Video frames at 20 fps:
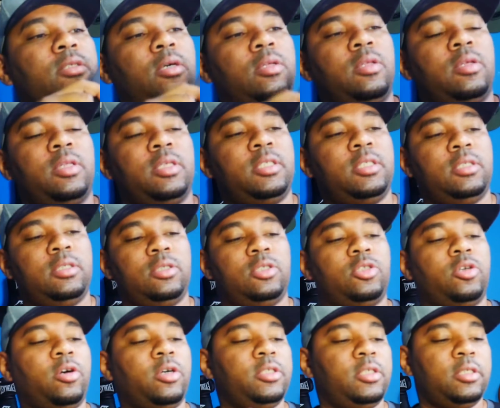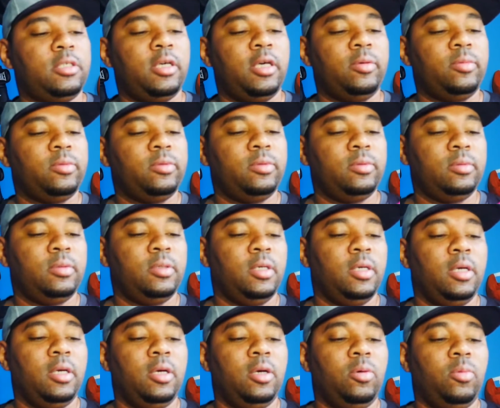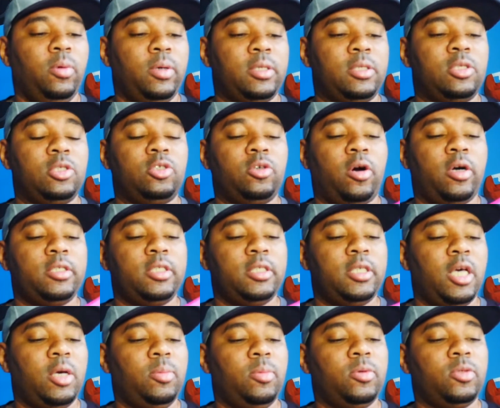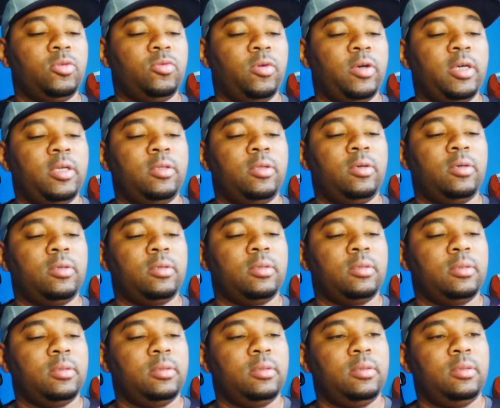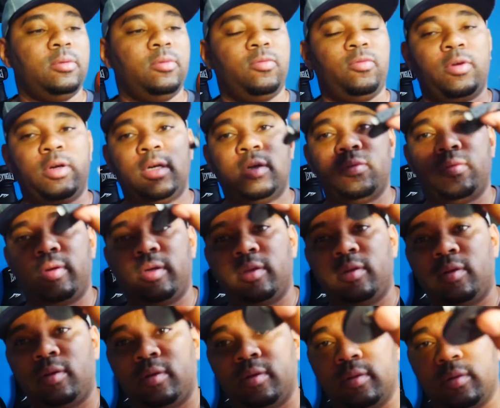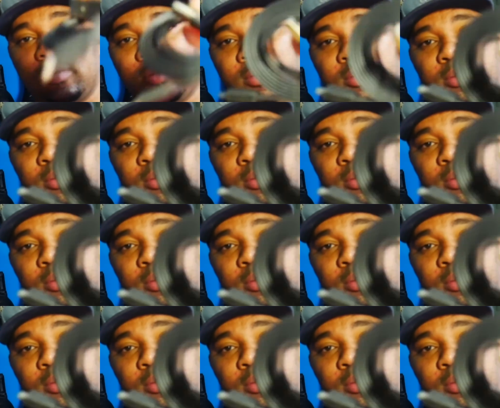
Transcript: Oh no, this is the charging cable, which the charging cable is very long. Very, very long.